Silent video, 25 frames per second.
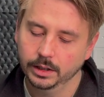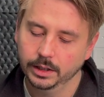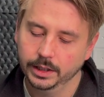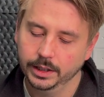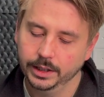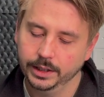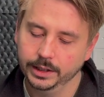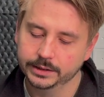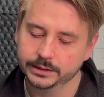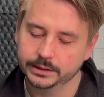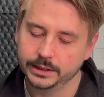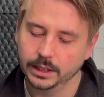
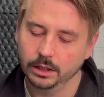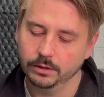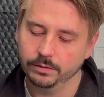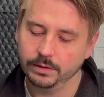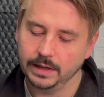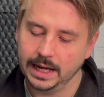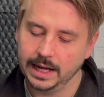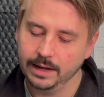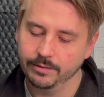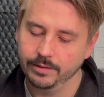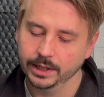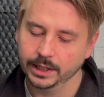instead of
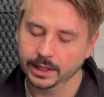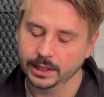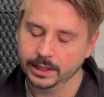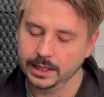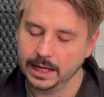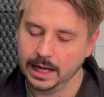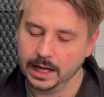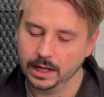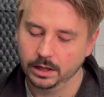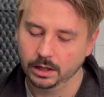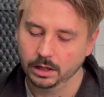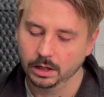having a
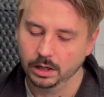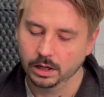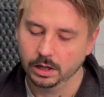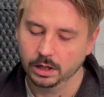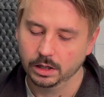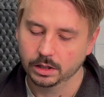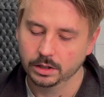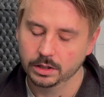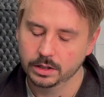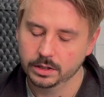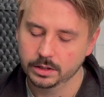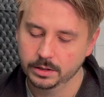
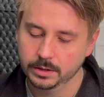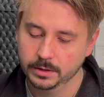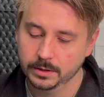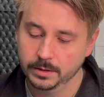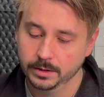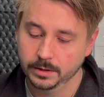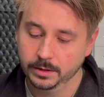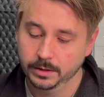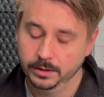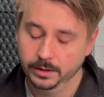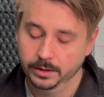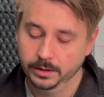catalog
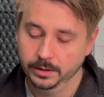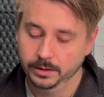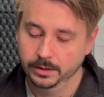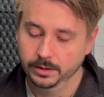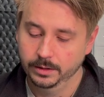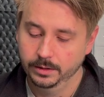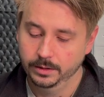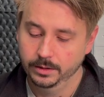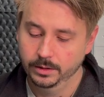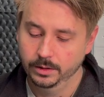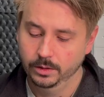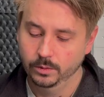
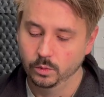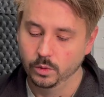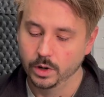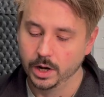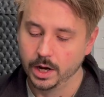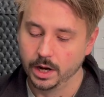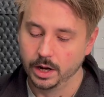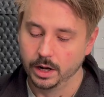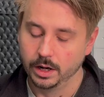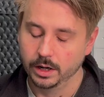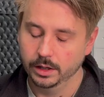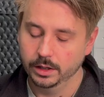
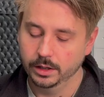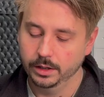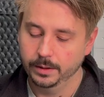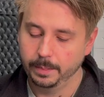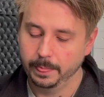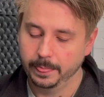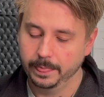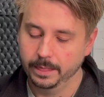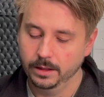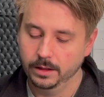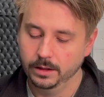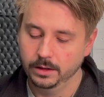where
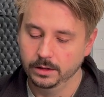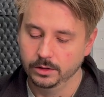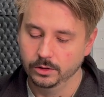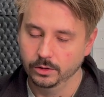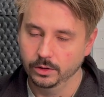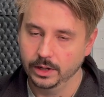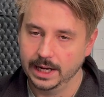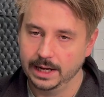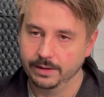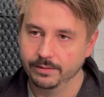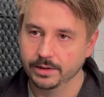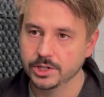you
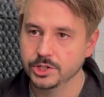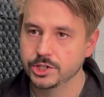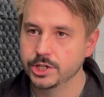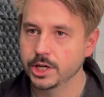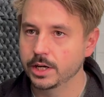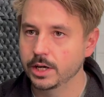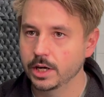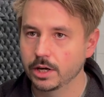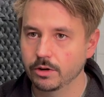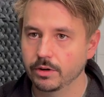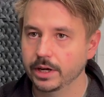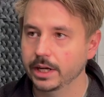have a
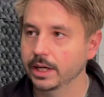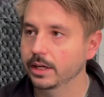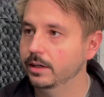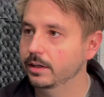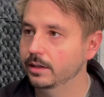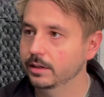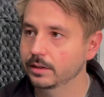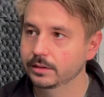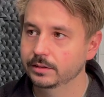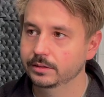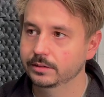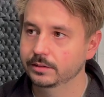
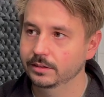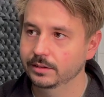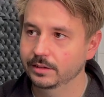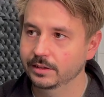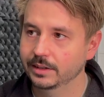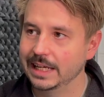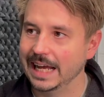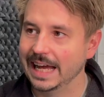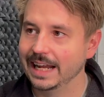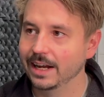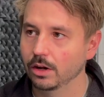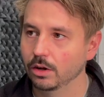generic
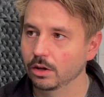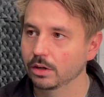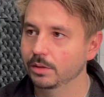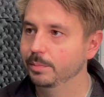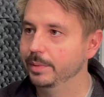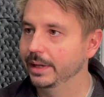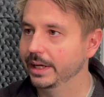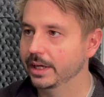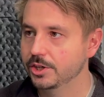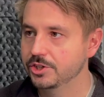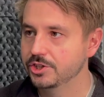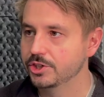catalog
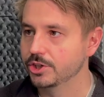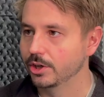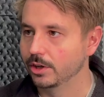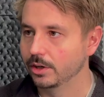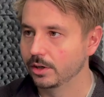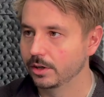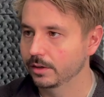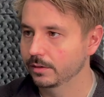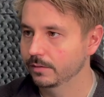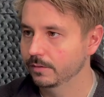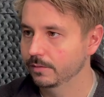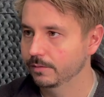
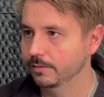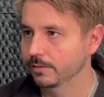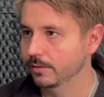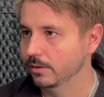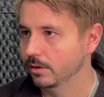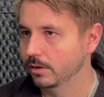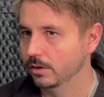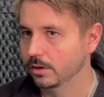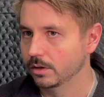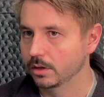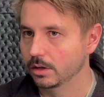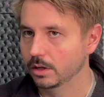picture
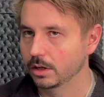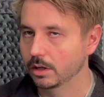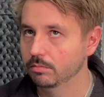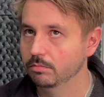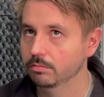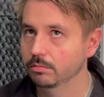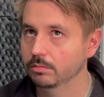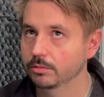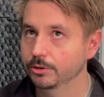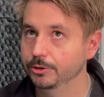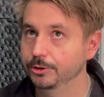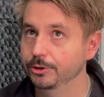for
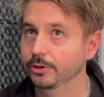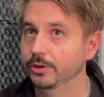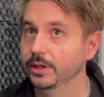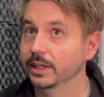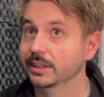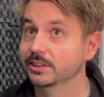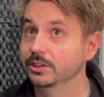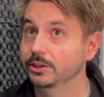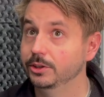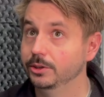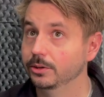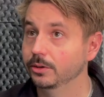good
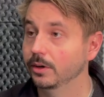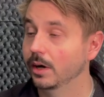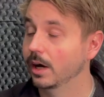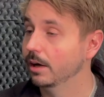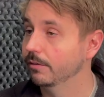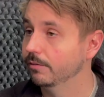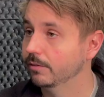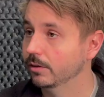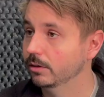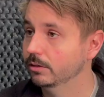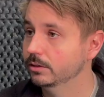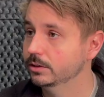as new
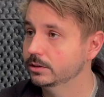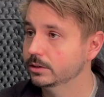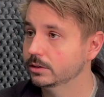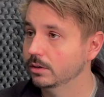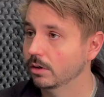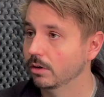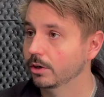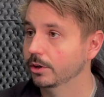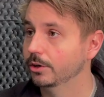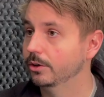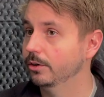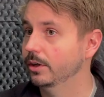iPhones
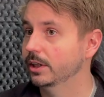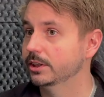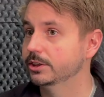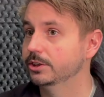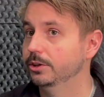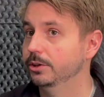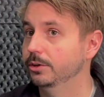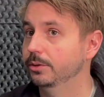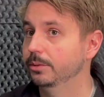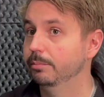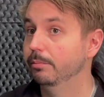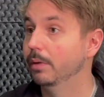or good as
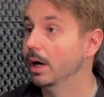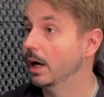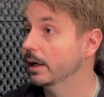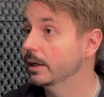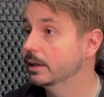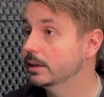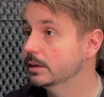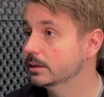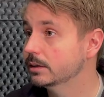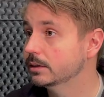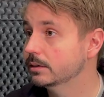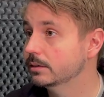new
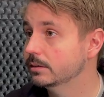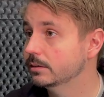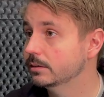bikes,